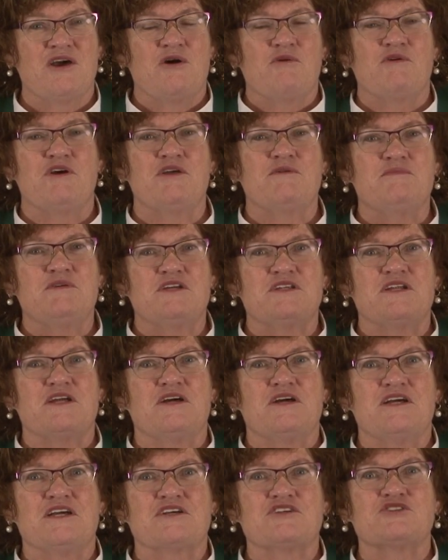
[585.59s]
We have been
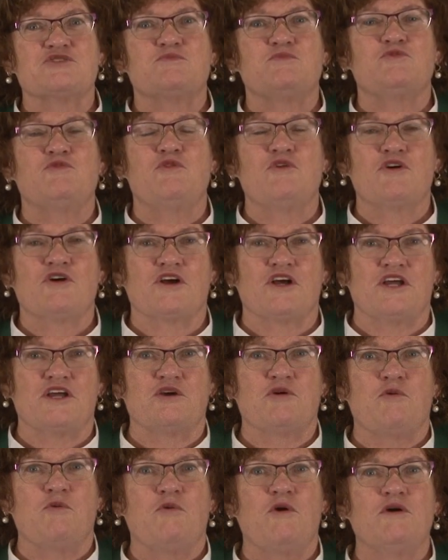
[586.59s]

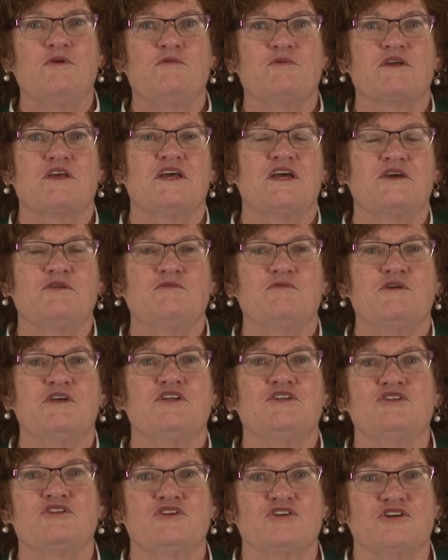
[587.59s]
exploring what can
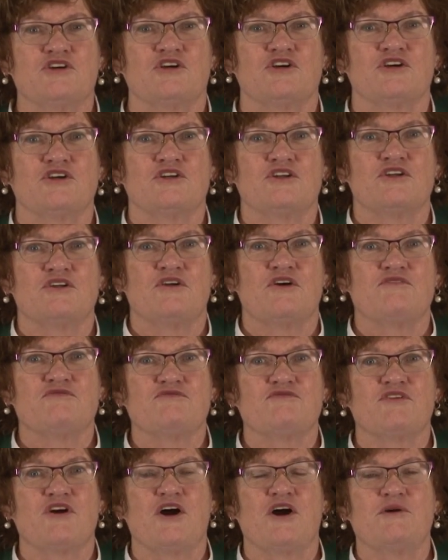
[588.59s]
we learn
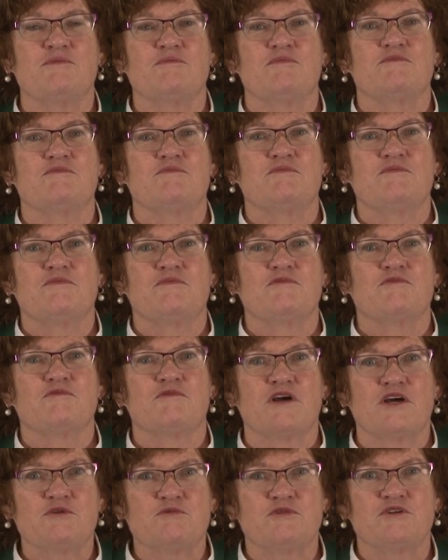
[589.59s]
from
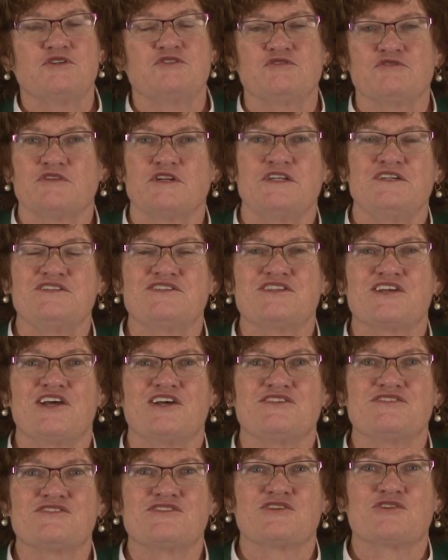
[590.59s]
redwood trees
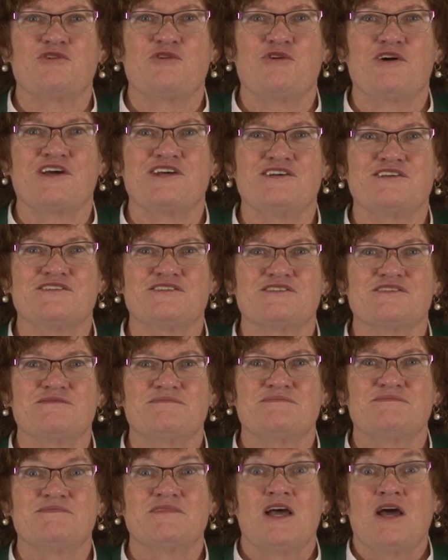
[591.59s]
and sequoias.
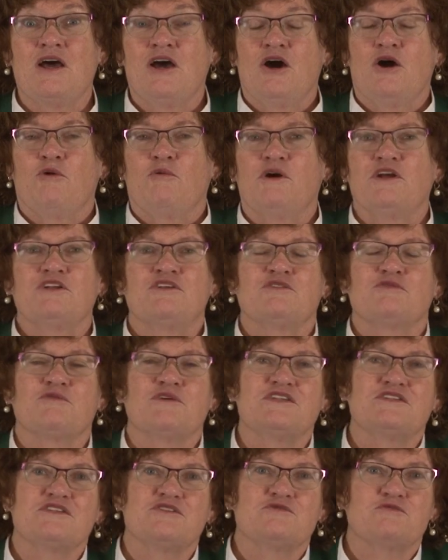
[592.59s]
One of the
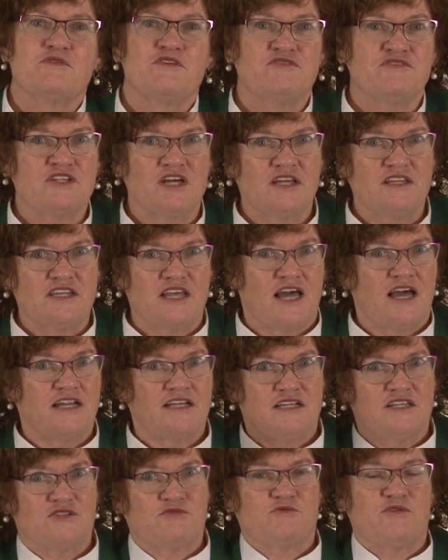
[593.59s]
reasons we've done that
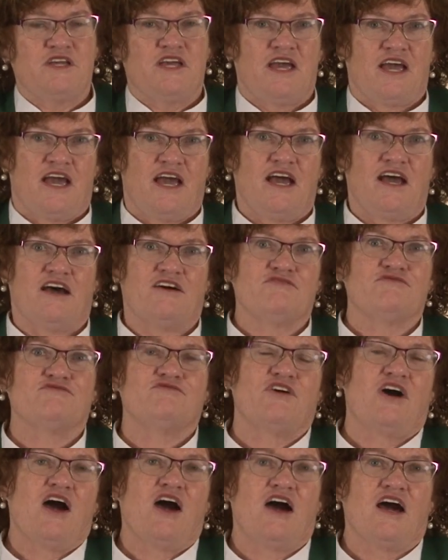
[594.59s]
is we have
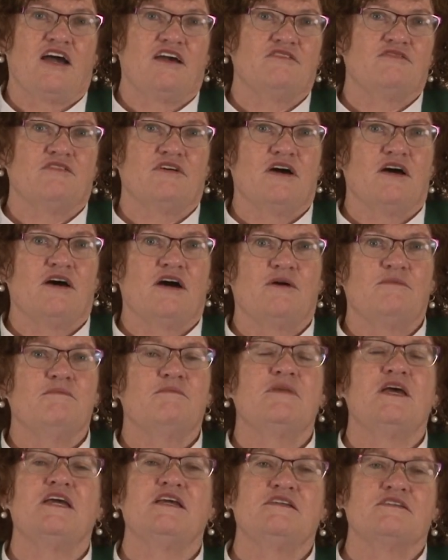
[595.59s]
5
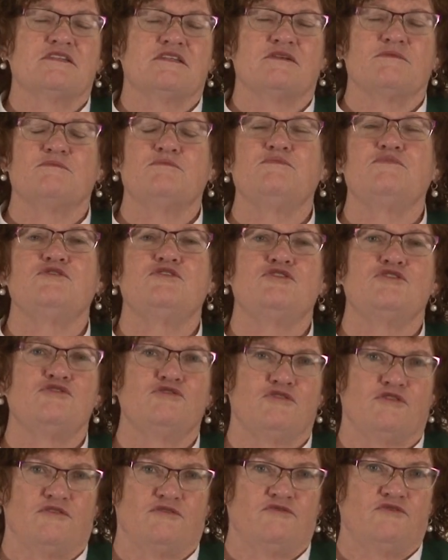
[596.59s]
amazing,
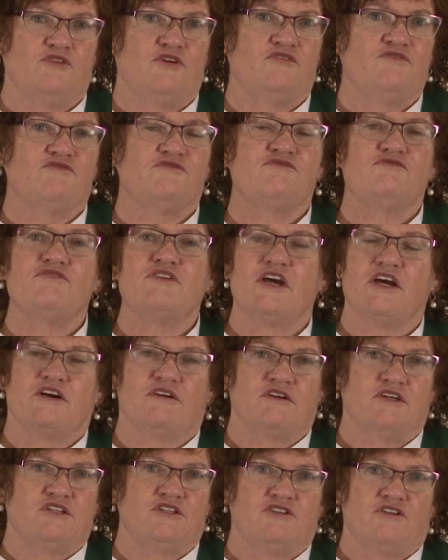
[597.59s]
beautiful,
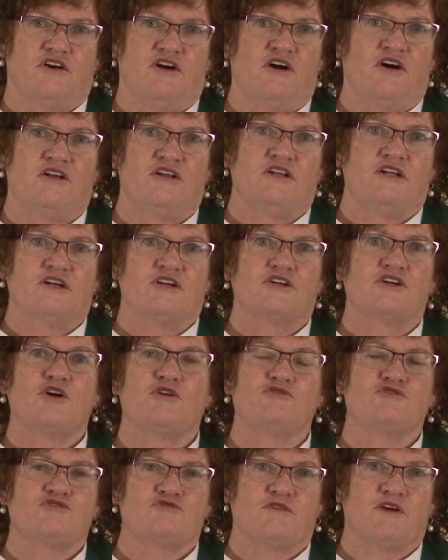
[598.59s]
very tall
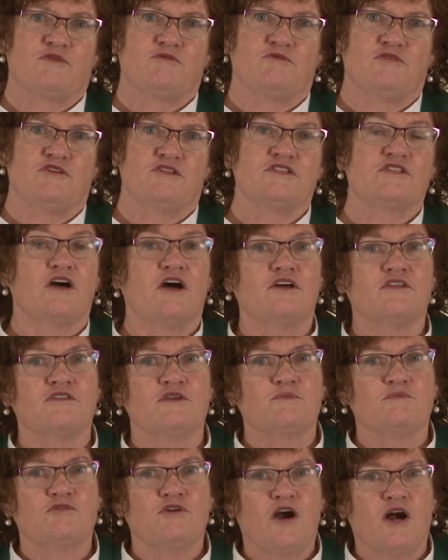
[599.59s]
coast redwoods on the
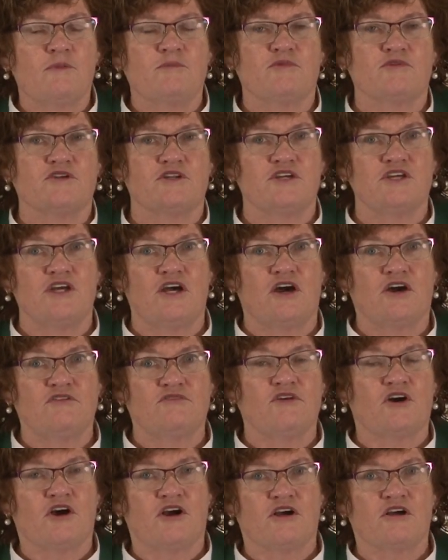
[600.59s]
property of
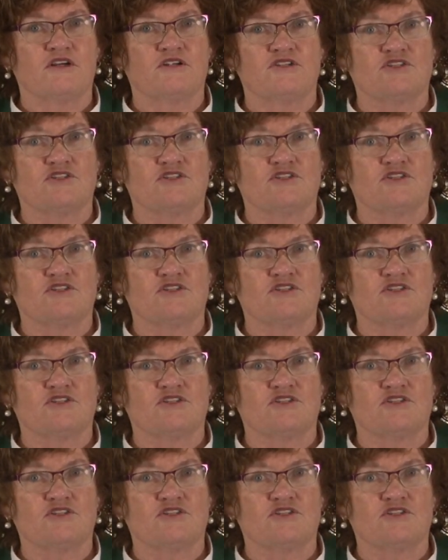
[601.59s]
our